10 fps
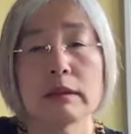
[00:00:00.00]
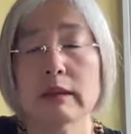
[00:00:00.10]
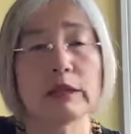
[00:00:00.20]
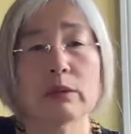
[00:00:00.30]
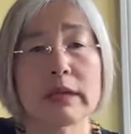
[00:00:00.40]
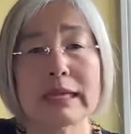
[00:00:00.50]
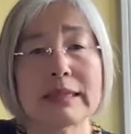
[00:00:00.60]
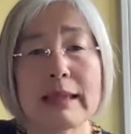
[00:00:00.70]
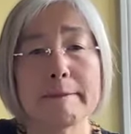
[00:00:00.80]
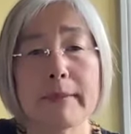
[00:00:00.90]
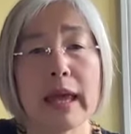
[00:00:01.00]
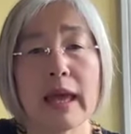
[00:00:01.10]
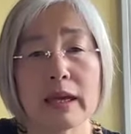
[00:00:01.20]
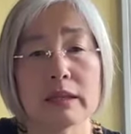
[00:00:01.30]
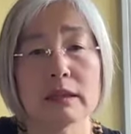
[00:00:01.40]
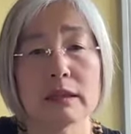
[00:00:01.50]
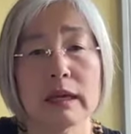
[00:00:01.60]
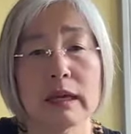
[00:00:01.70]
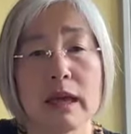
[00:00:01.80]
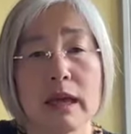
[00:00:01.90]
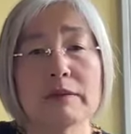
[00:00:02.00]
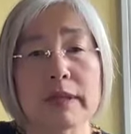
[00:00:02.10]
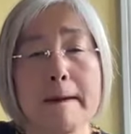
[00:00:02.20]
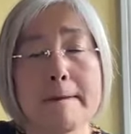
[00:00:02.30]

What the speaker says: they don't get that man. Every